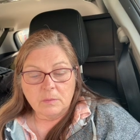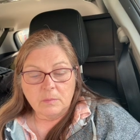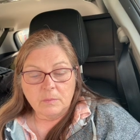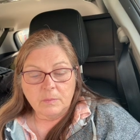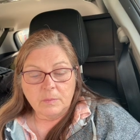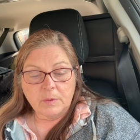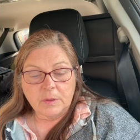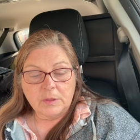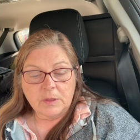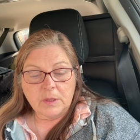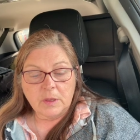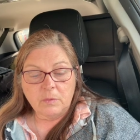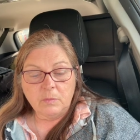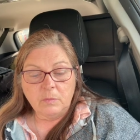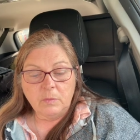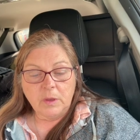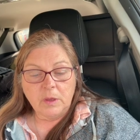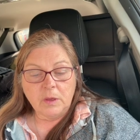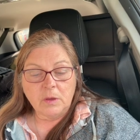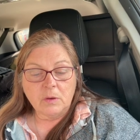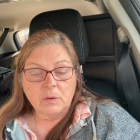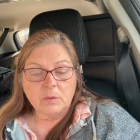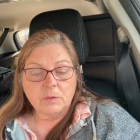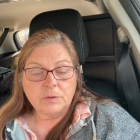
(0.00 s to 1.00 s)
But then we
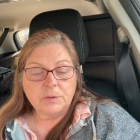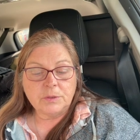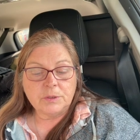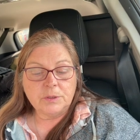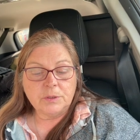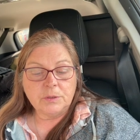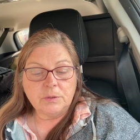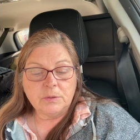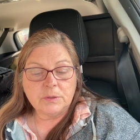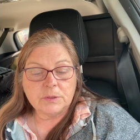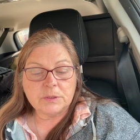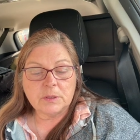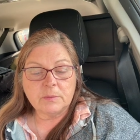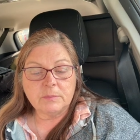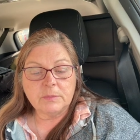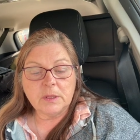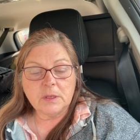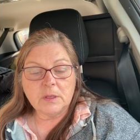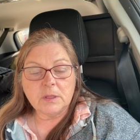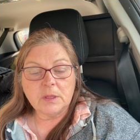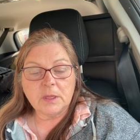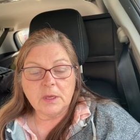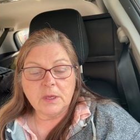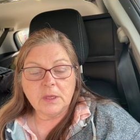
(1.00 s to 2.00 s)
go to
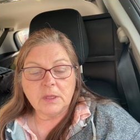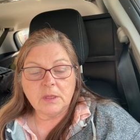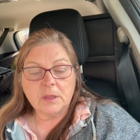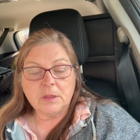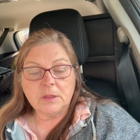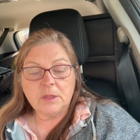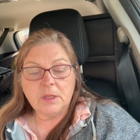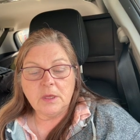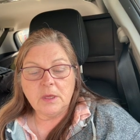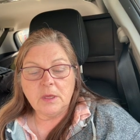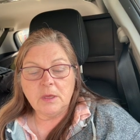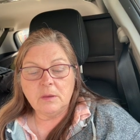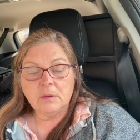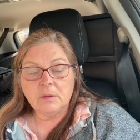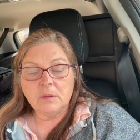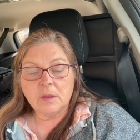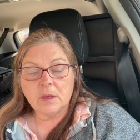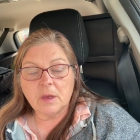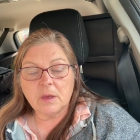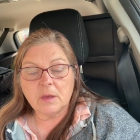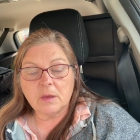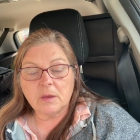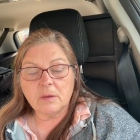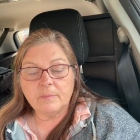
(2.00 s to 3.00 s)
something like the
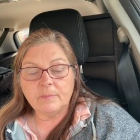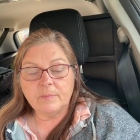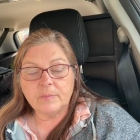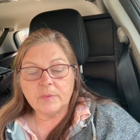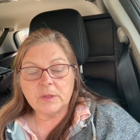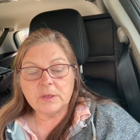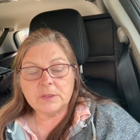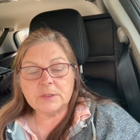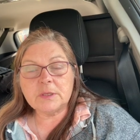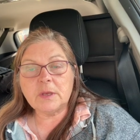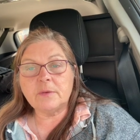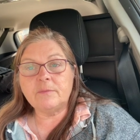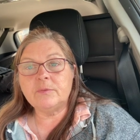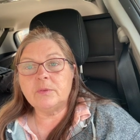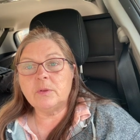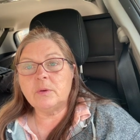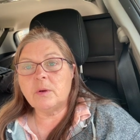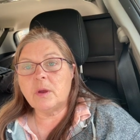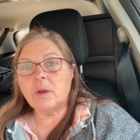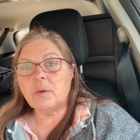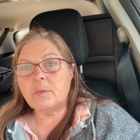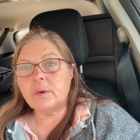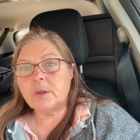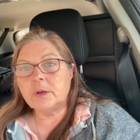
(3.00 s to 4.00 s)
um, the
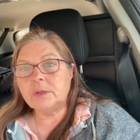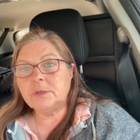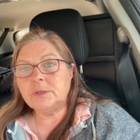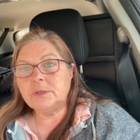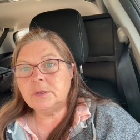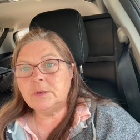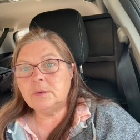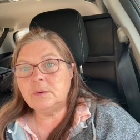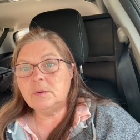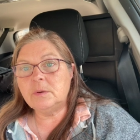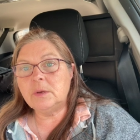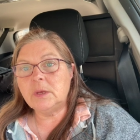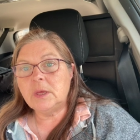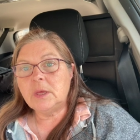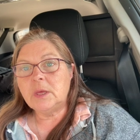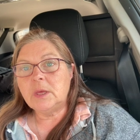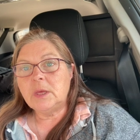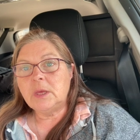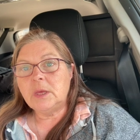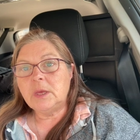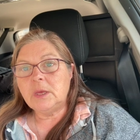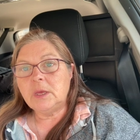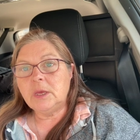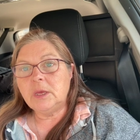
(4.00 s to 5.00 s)
subfloor I want to do
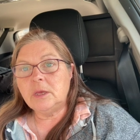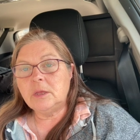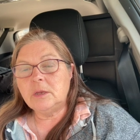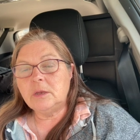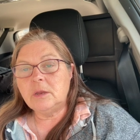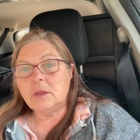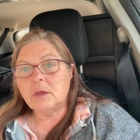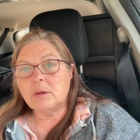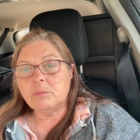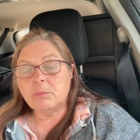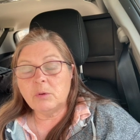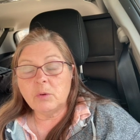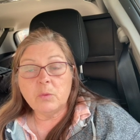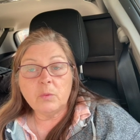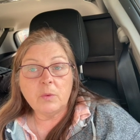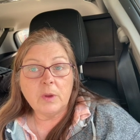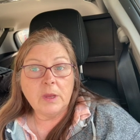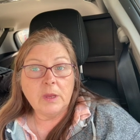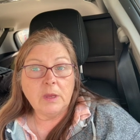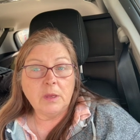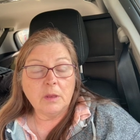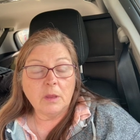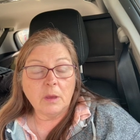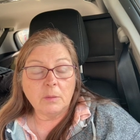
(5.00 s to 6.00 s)
in a
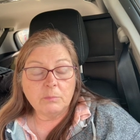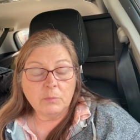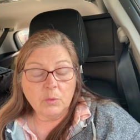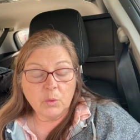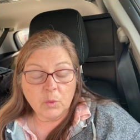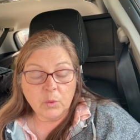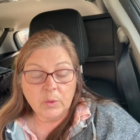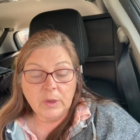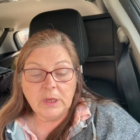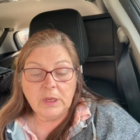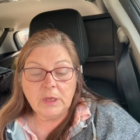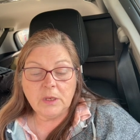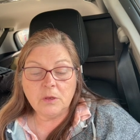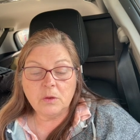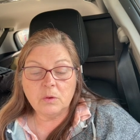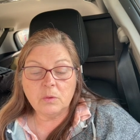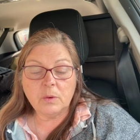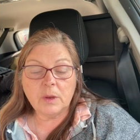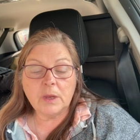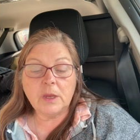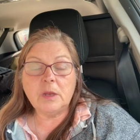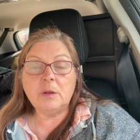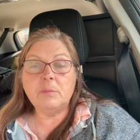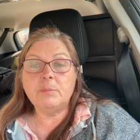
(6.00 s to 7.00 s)
marine a marine
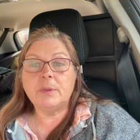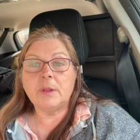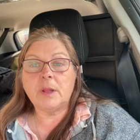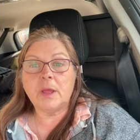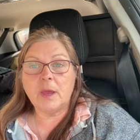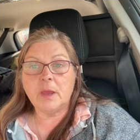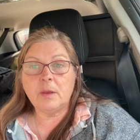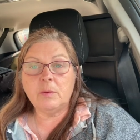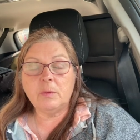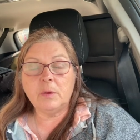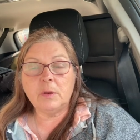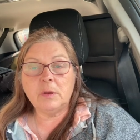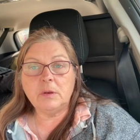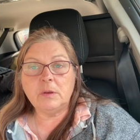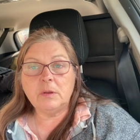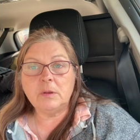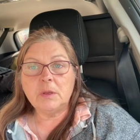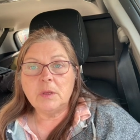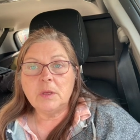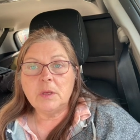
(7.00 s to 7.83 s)
grade plywood.